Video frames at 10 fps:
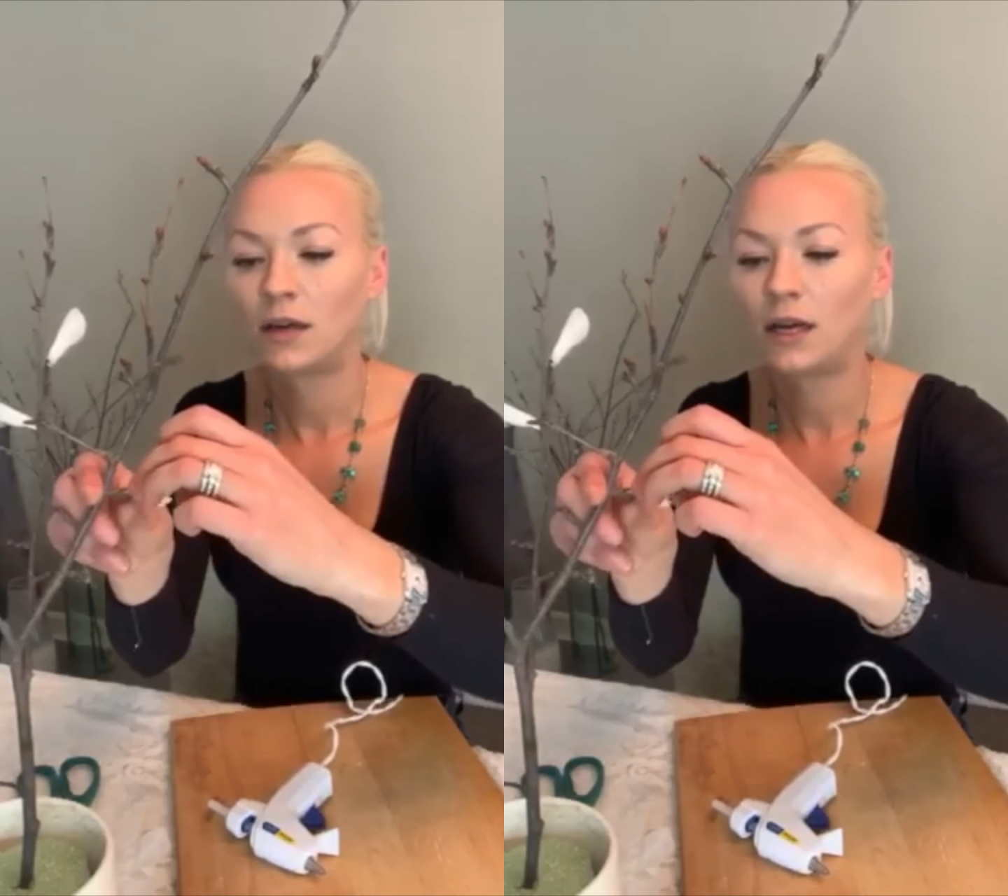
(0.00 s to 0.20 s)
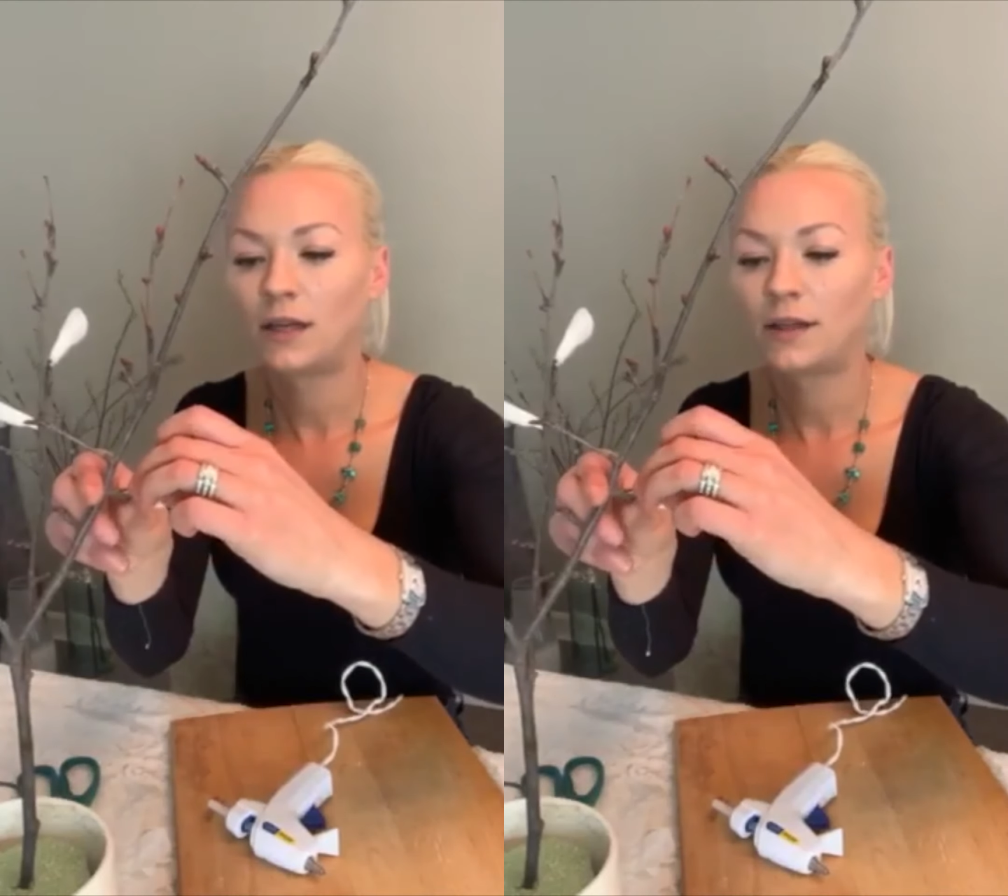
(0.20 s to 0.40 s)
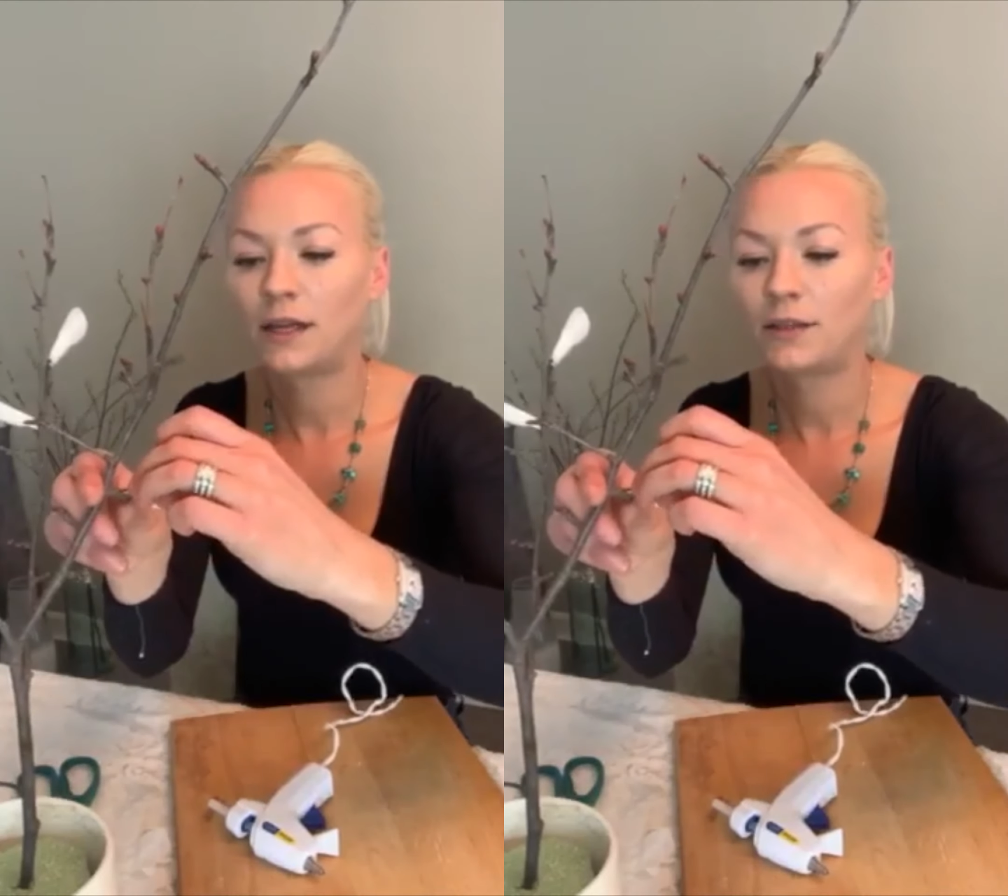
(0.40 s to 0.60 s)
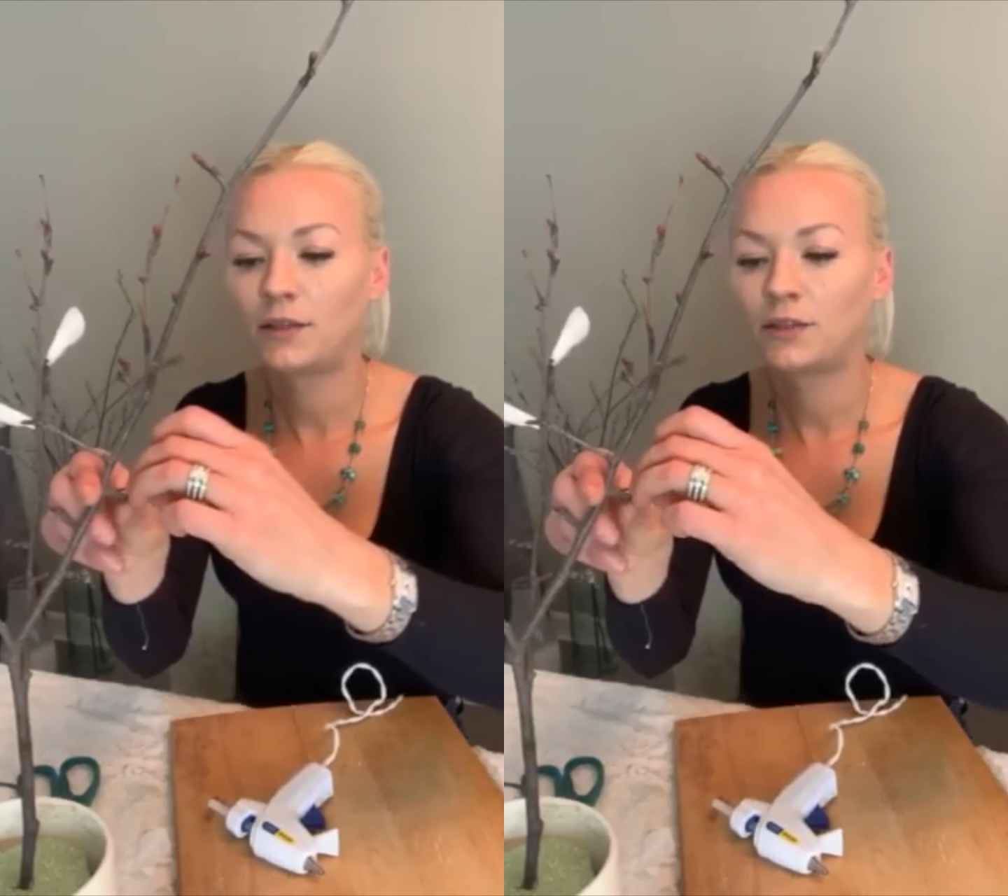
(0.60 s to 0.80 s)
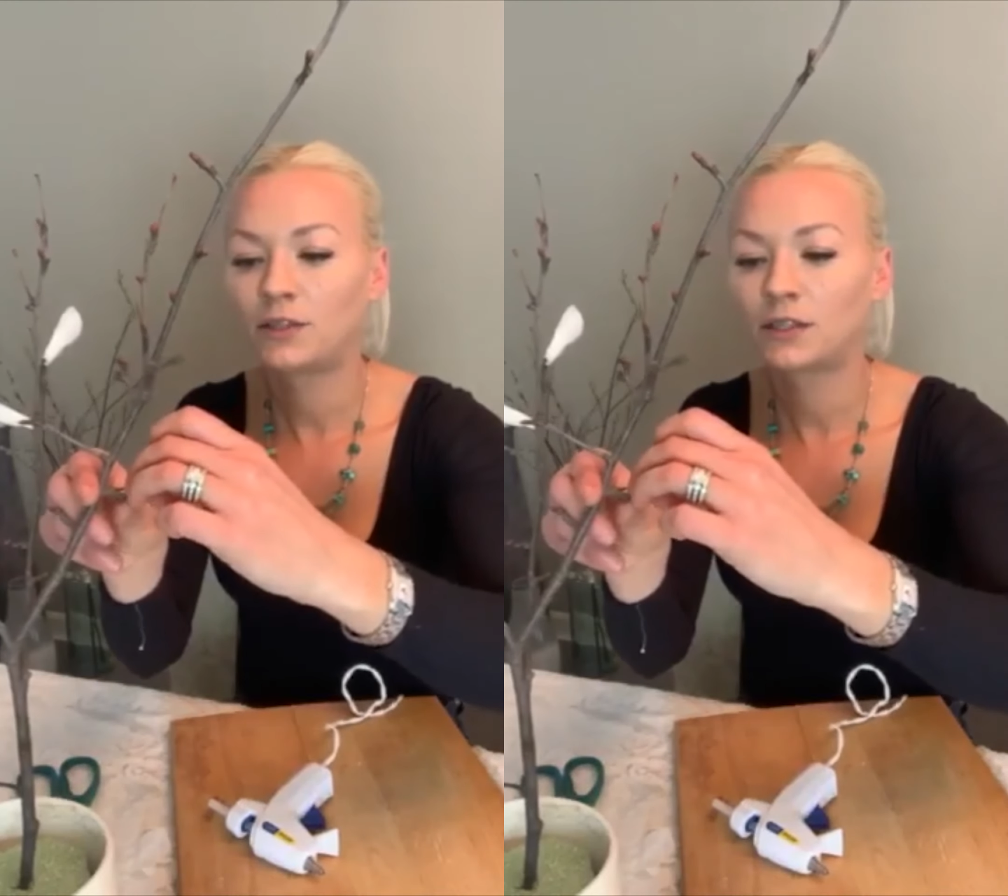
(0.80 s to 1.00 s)
and then
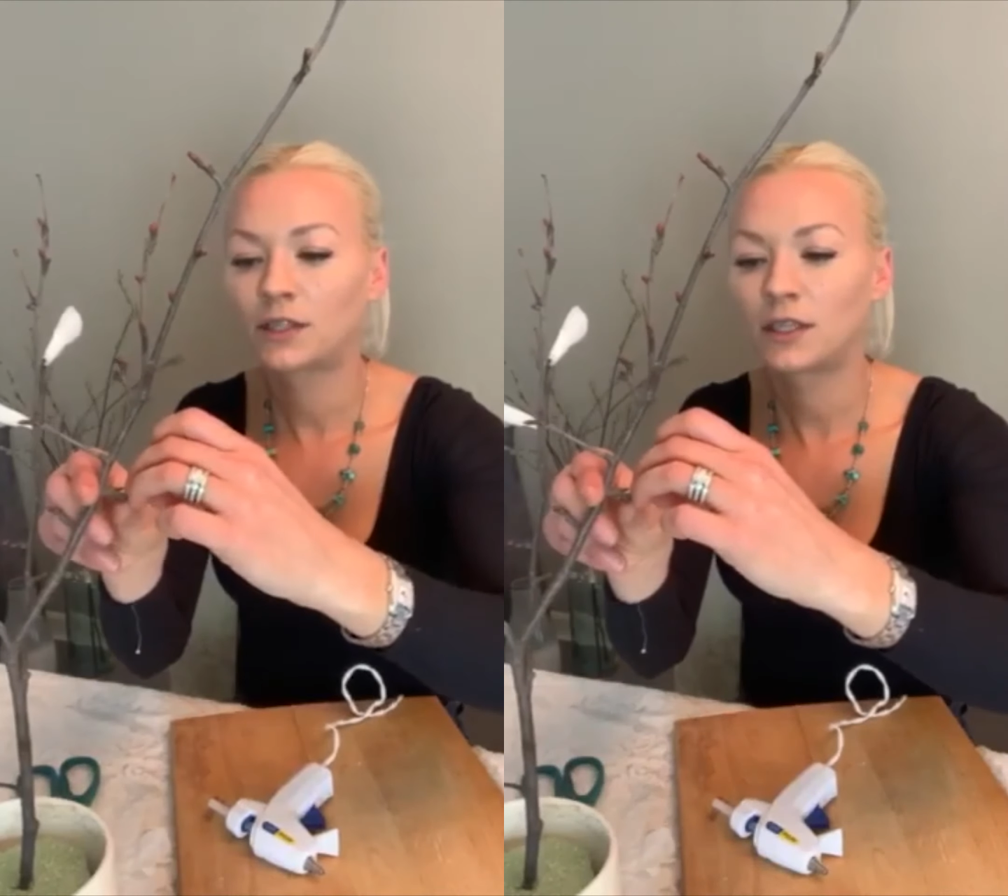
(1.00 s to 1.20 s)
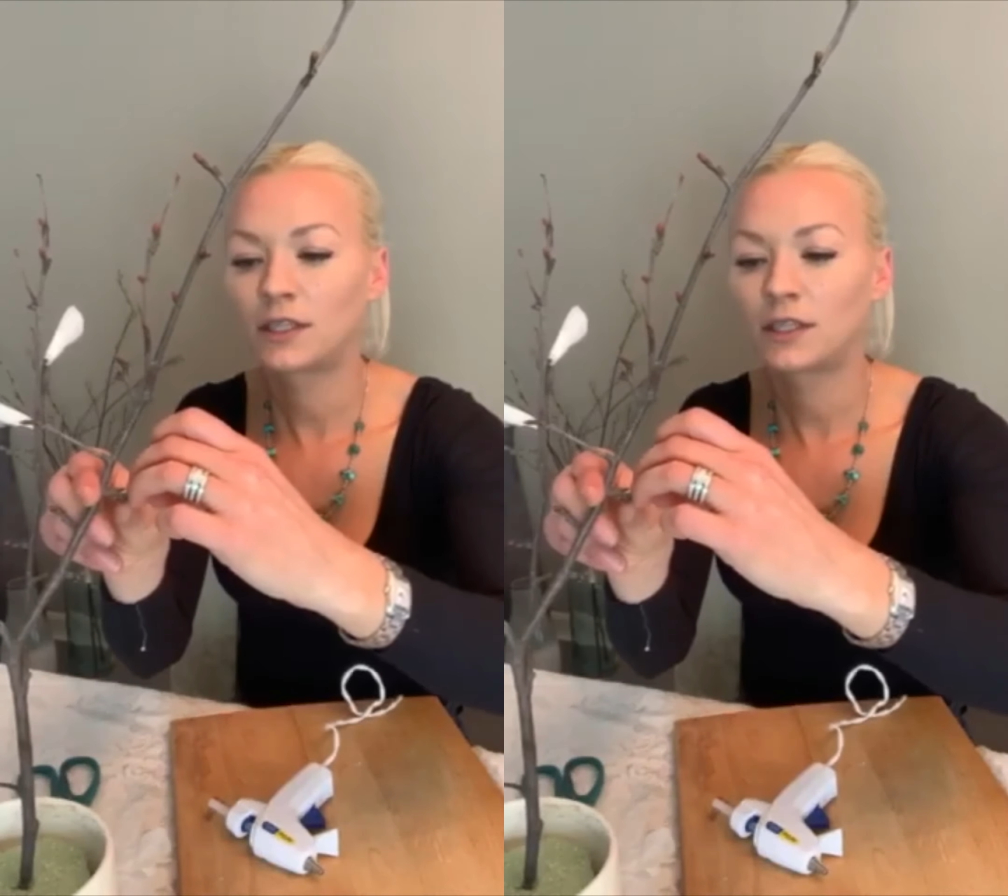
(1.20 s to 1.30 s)
you're just gonna